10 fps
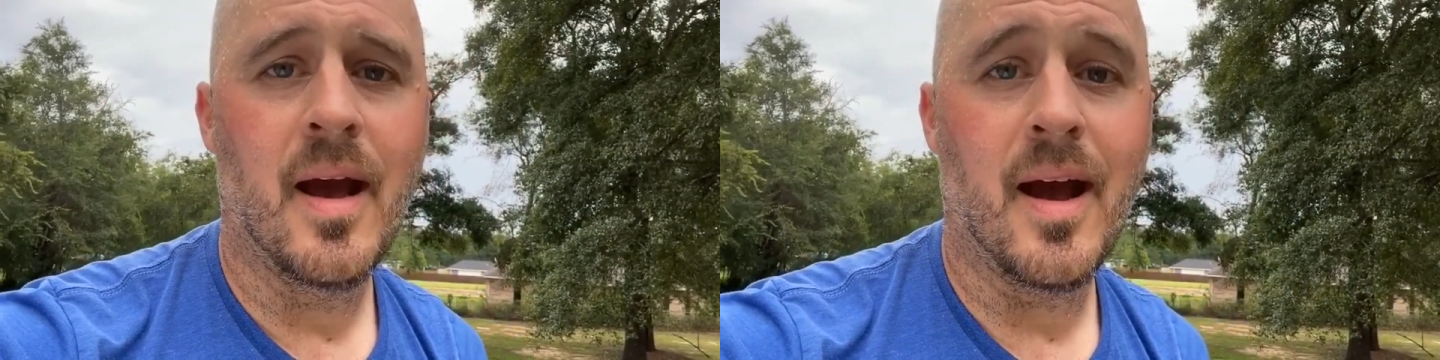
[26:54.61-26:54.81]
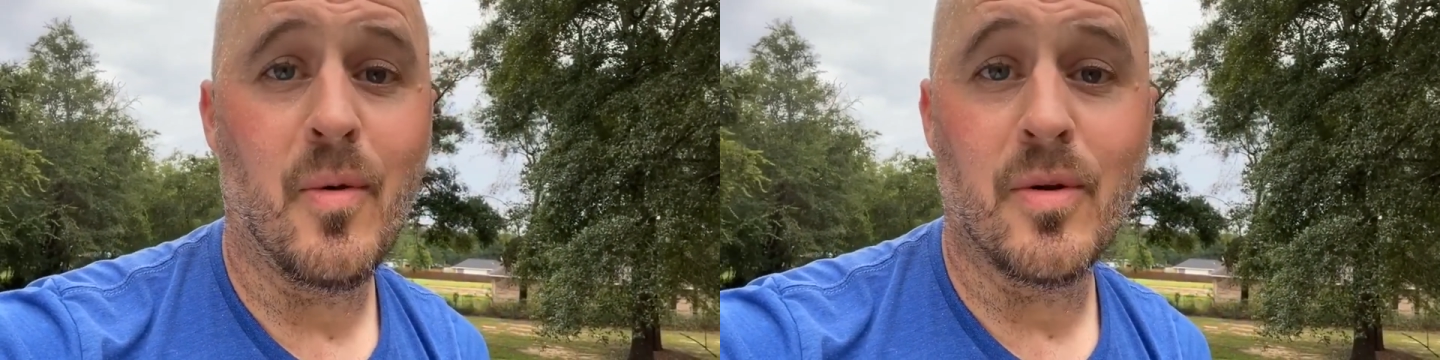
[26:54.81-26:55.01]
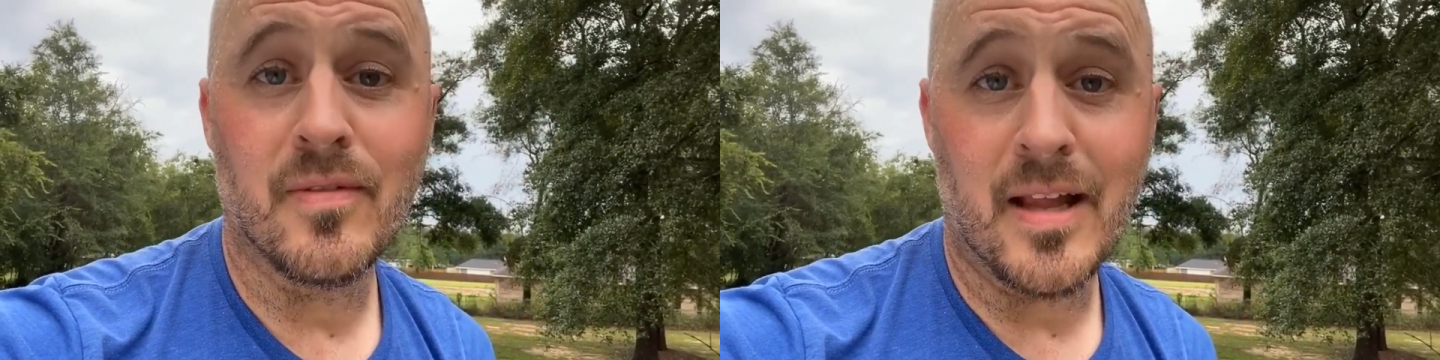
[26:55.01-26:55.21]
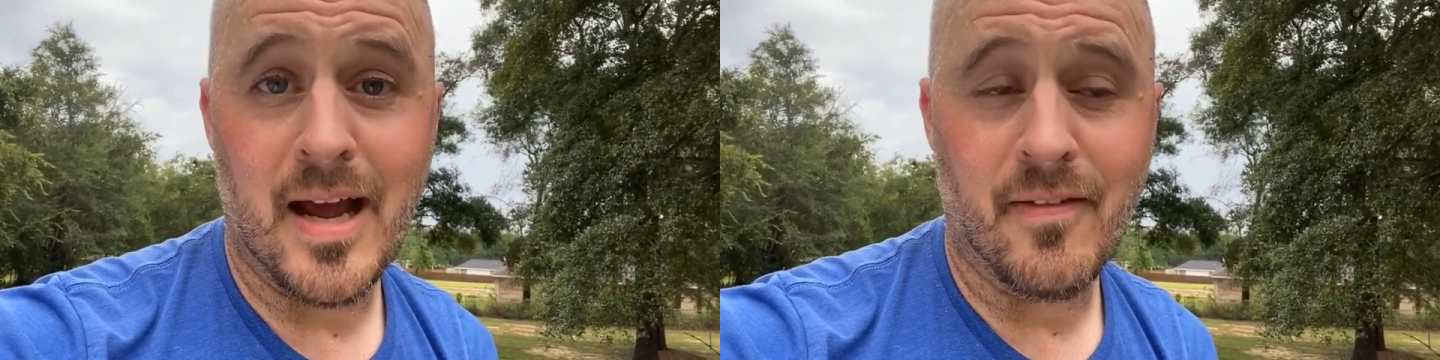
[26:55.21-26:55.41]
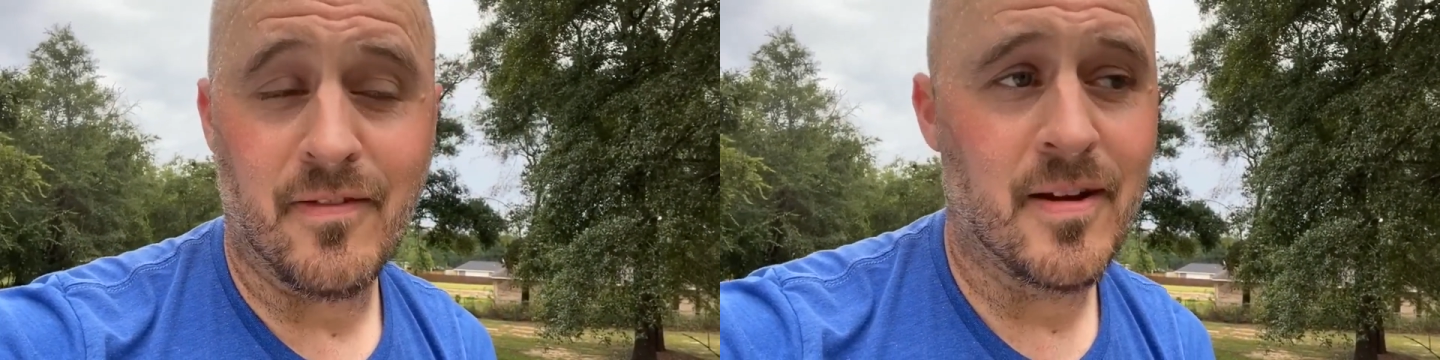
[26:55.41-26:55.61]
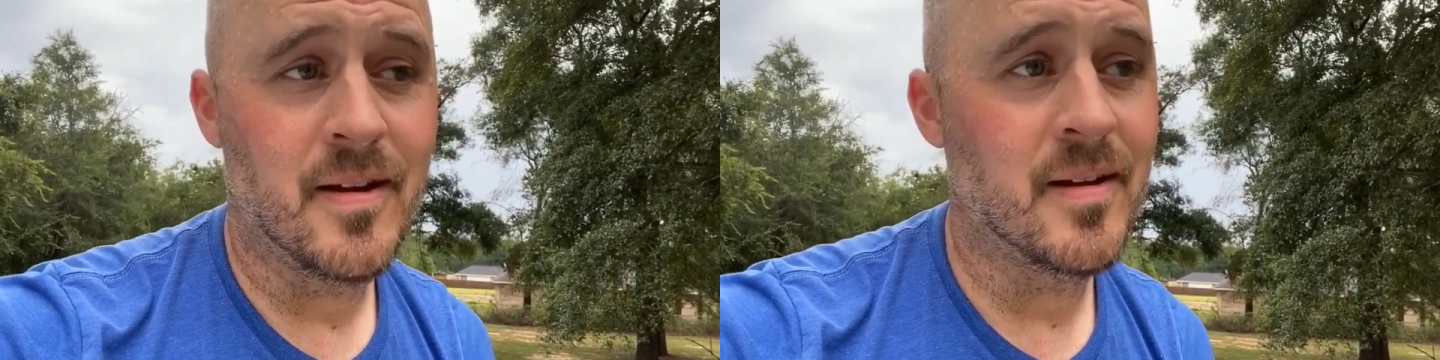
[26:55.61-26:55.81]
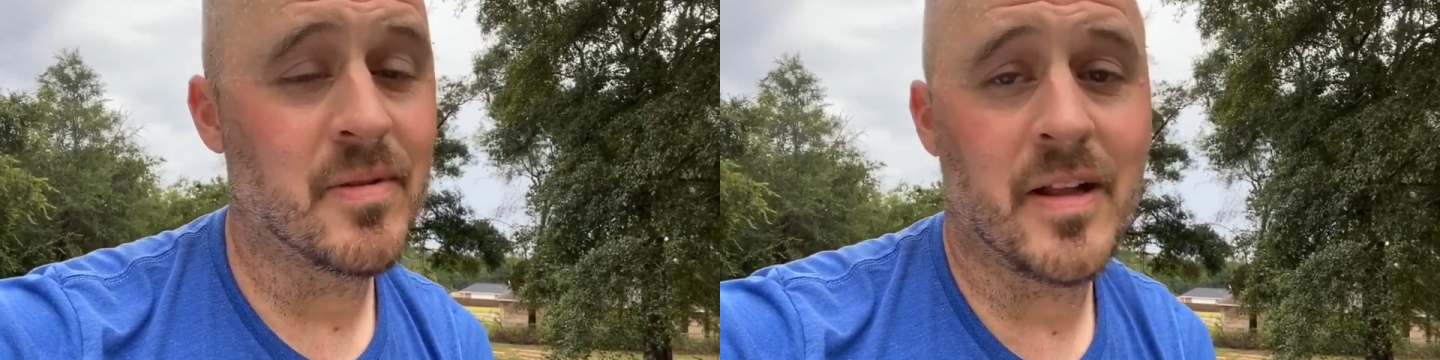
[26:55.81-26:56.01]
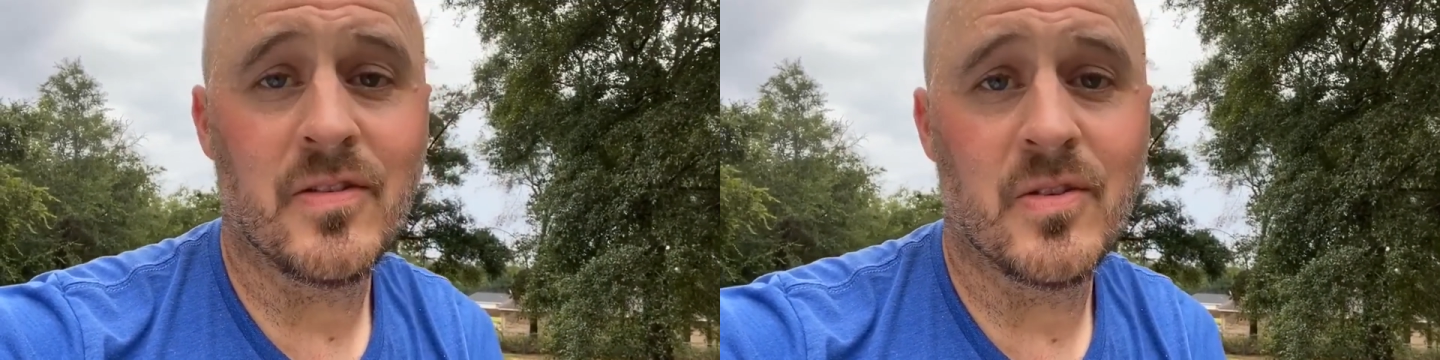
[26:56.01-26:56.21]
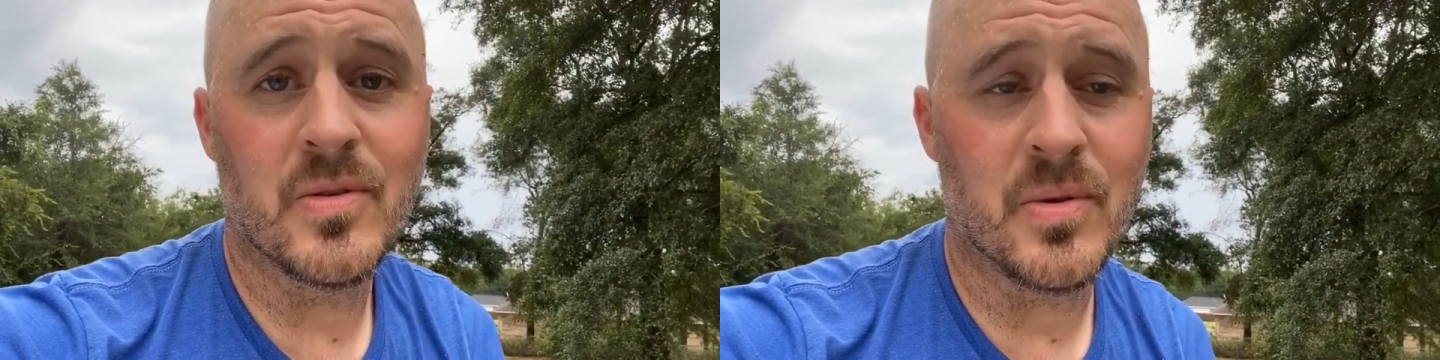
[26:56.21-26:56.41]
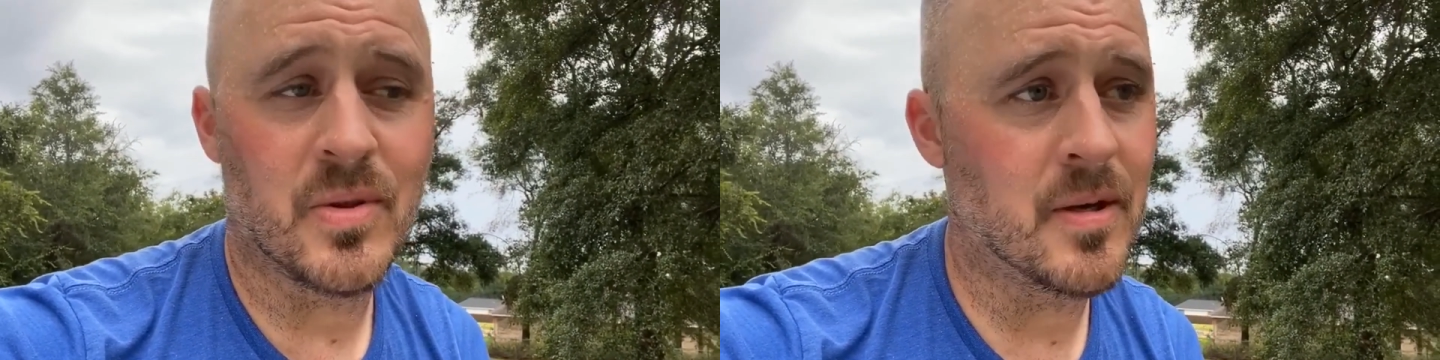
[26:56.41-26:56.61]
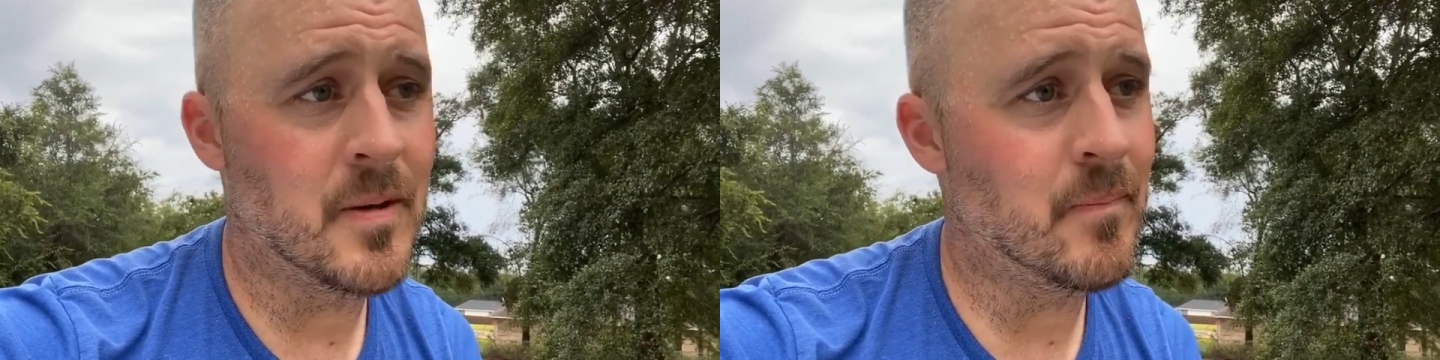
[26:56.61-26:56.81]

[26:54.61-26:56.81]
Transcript: I would have laughed. But that's the truth.